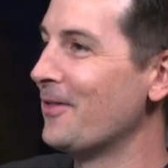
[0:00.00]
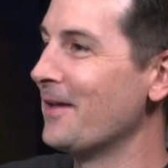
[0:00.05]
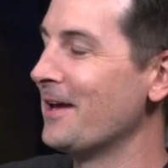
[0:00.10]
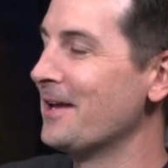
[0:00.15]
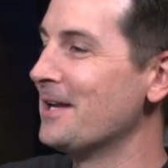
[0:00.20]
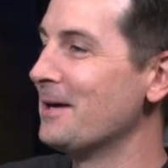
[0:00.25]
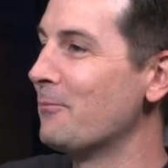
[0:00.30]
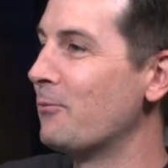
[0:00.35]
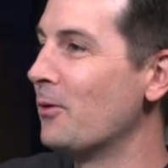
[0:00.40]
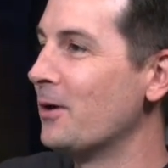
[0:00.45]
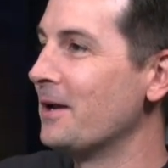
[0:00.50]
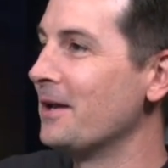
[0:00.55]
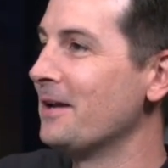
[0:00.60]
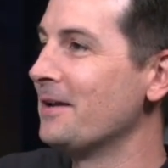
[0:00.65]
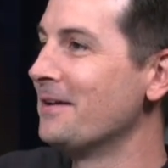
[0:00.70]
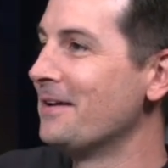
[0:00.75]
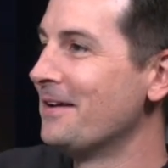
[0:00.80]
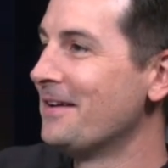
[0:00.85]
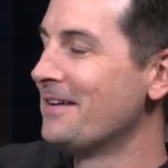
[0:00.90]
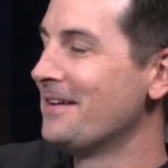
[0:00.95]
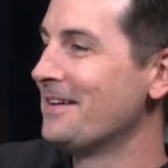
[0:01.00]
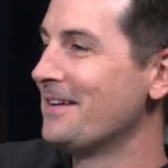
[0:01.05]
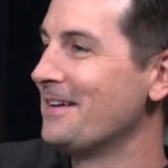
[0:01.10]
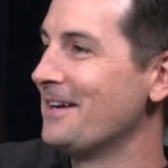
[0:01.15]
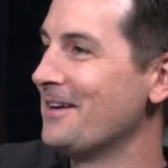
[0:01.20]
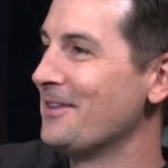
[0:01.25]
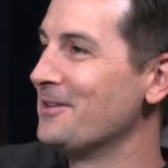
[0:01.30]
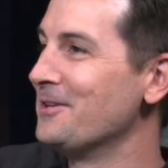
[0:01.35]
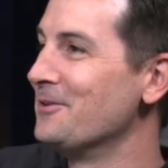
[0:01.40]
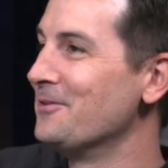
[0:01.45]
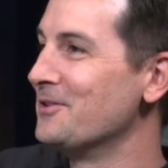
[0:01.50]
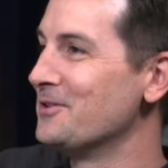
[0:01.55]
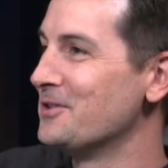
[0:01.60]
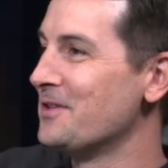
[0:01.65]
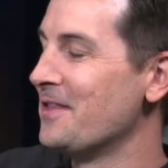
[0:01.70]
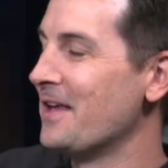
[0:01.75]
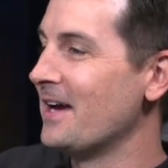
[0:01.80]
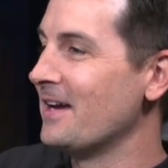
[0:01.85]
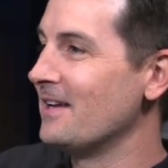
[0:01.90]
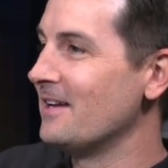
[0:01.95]
They end up winning the
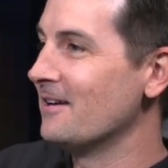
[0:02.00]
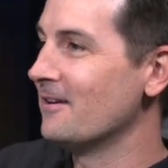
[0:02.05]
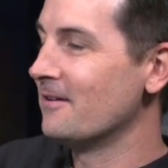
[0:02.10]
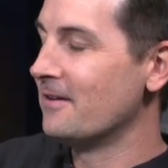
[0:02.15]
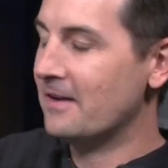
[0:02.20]
division that year,